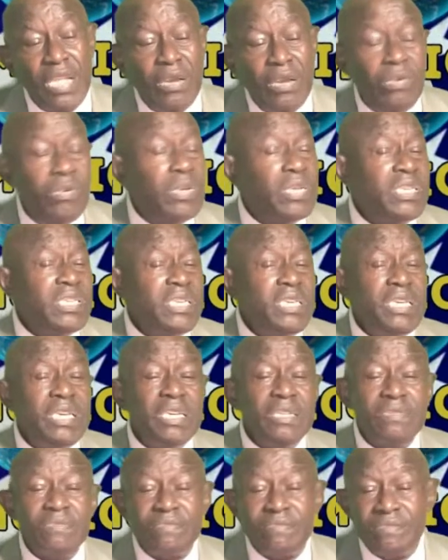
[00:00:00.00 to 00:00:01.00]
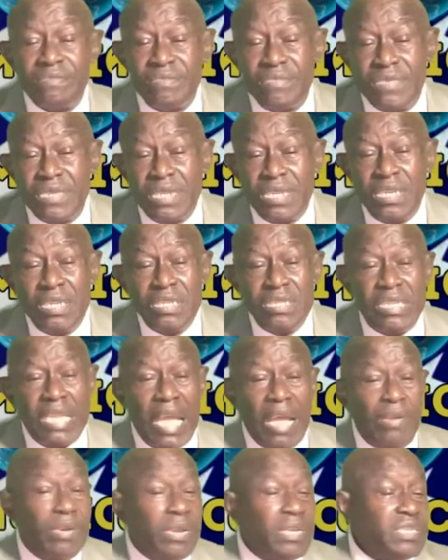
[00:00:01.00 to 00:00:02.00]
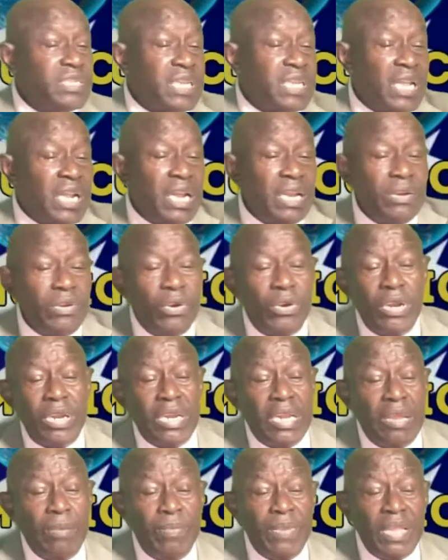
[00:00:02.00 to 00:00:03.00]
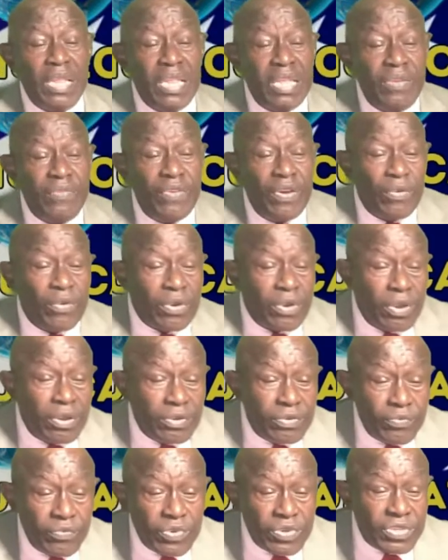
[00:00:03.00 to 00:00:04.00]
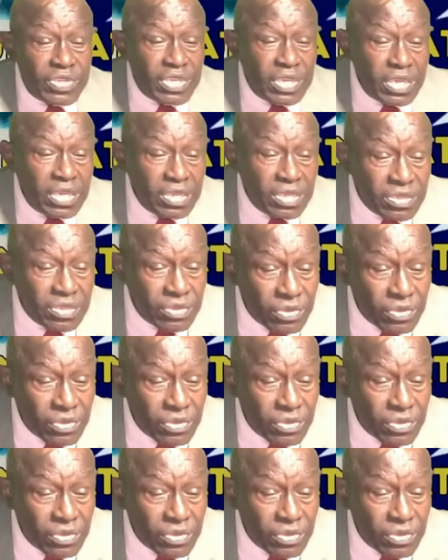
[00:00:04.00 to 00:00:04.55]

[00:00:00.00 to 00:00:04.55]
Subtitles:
We'll see it. Darius, Dylan, all of them believe our country will change.